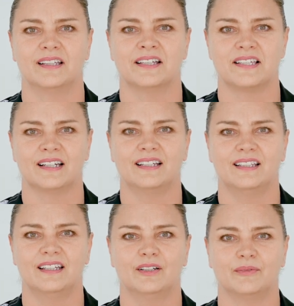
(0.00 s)

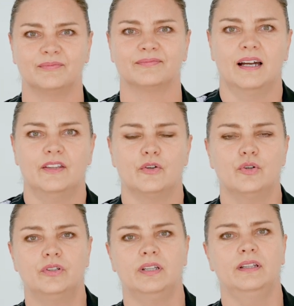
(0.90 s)
anxiety. Uh, the
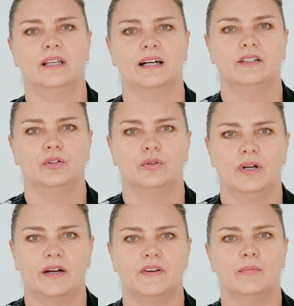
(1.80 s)
routine that I do
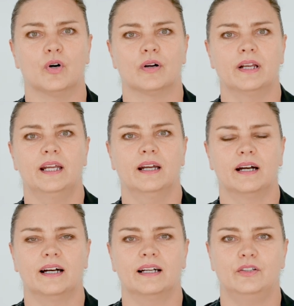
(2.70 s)
every morning,
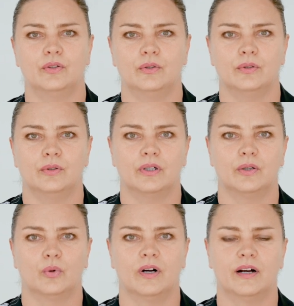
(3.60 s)
I do
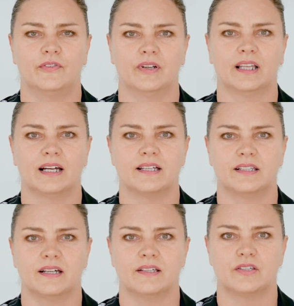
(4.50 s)
what I've realised
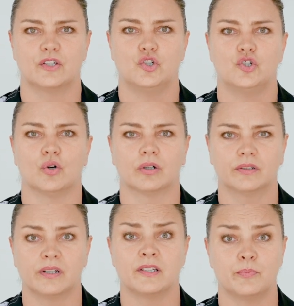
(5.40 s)
is
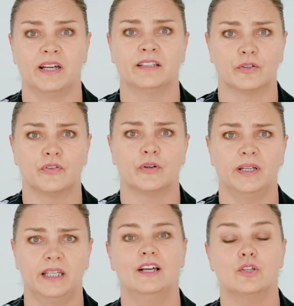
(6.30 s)
shorter is better for
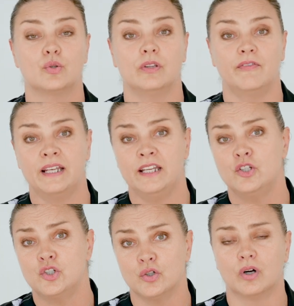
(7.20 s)
me. So the very
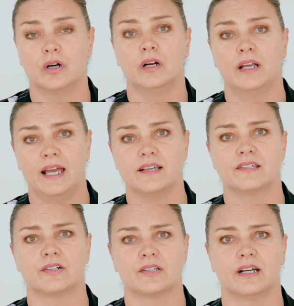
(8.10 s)
short
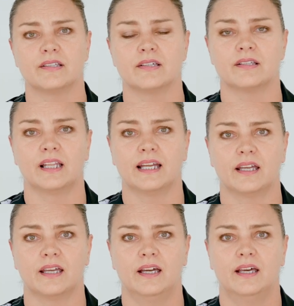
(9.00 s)
exercises
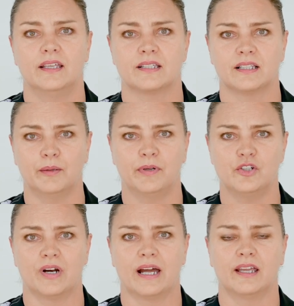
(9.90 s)
like sleeping
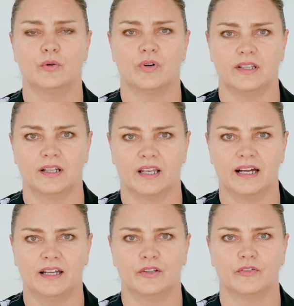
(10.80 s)
dragon, where you
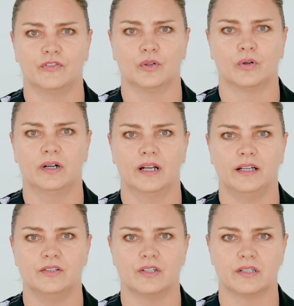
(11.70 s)
lie on the floor
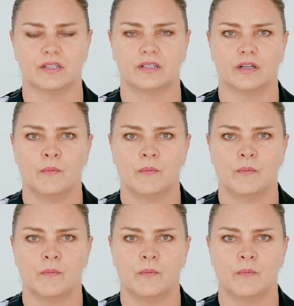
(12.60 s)
and just